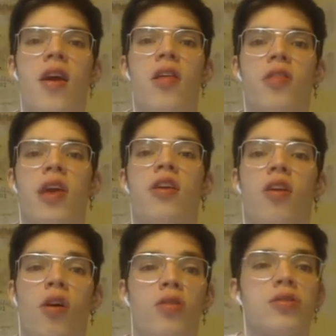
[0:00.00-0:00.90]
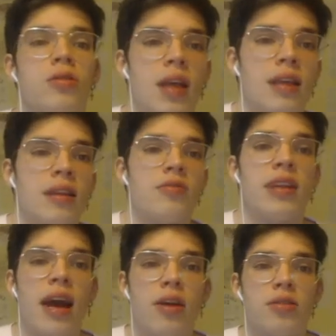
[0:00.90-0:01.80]
They are also likely
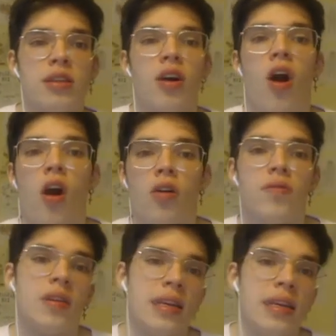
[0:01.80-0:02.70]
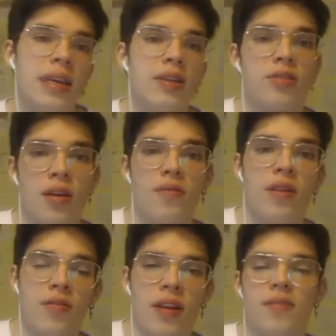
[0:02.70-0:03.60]
recounting all of the details of the
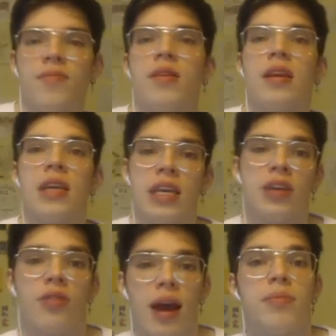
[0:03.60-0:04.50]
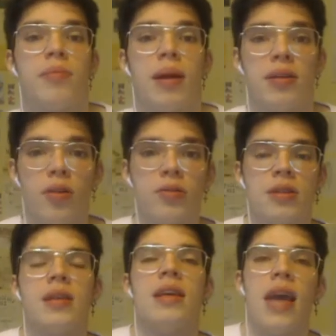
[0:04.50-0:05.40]
event. He grabbed my notes,
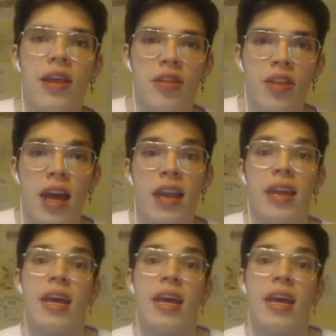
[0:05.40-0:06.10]
and then.